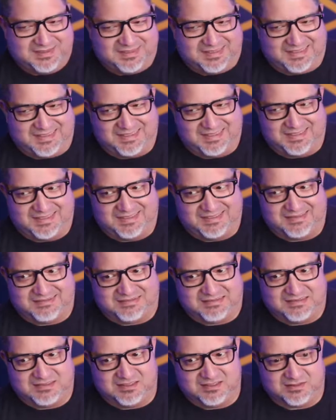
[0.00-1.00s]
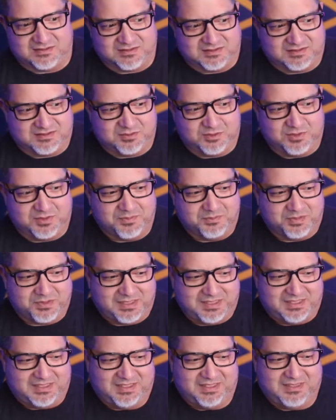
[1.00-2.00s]
They're so
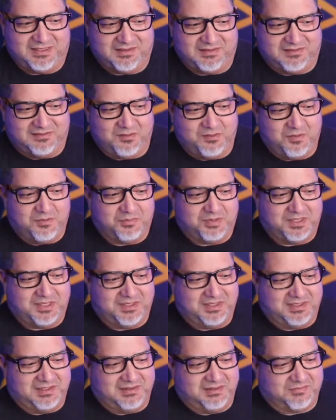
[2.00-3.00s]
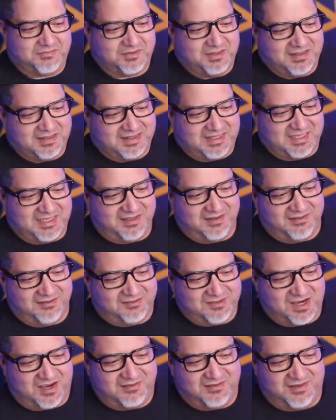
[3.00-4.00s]
completely different
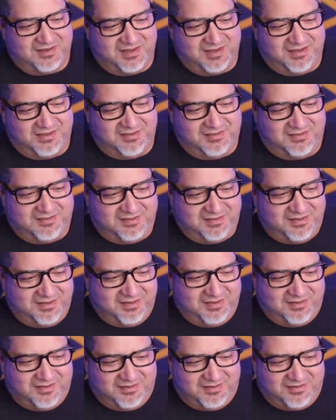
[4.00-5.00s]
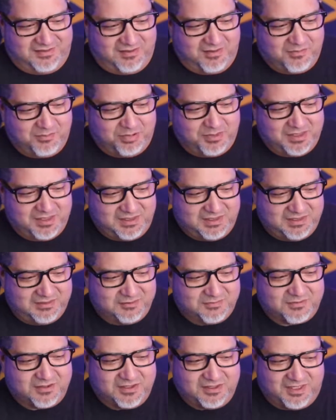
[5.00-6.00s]
things. Java is just a completely
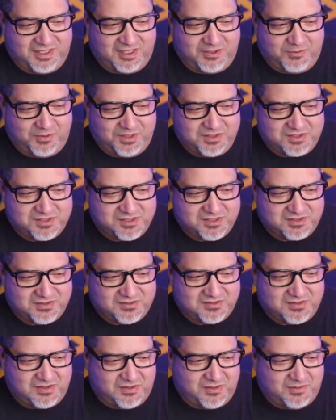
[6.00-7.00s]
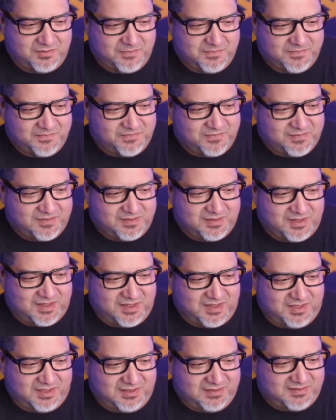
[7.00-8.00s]
different language. So
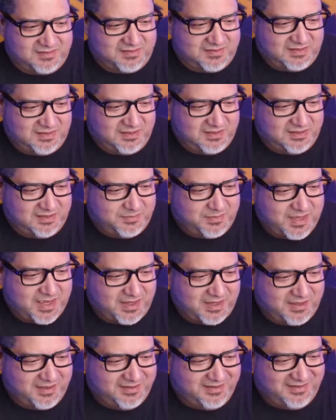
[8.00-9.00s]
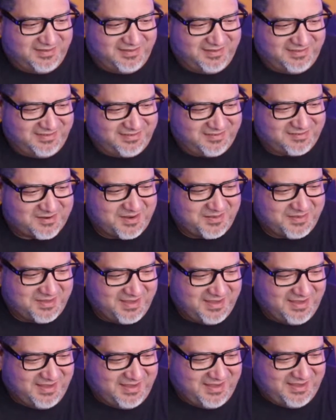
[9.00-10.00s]
let's see the back. Let's try it.
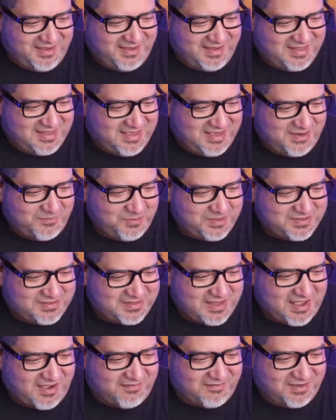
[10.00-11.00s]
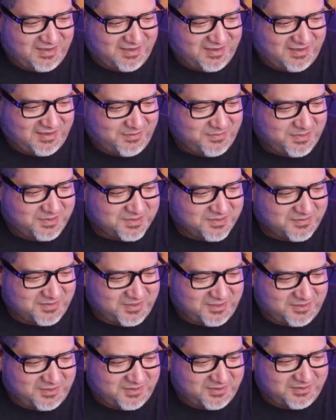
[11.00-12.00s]
And then we just have a bunch of
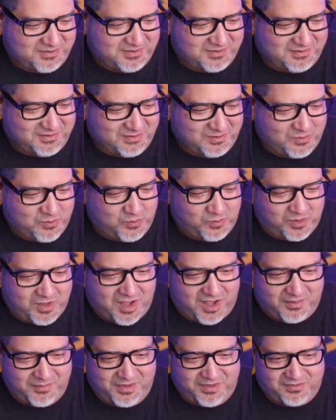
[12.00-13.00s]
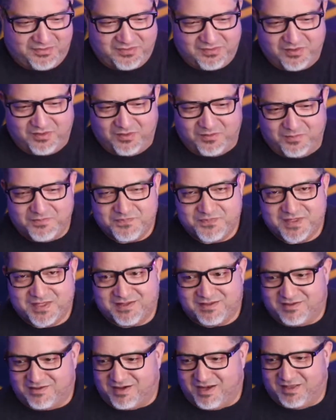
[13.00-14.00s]
other cool comments. So, all
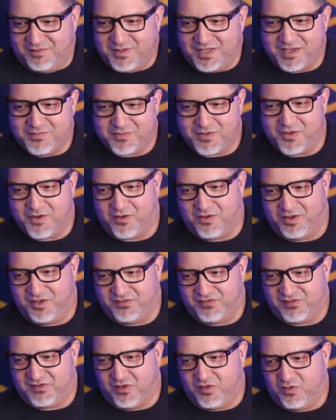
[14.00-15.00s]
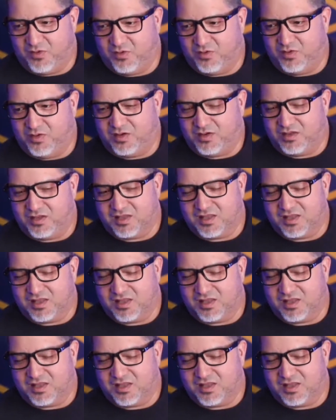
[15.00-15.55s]
right, let me keep on going. So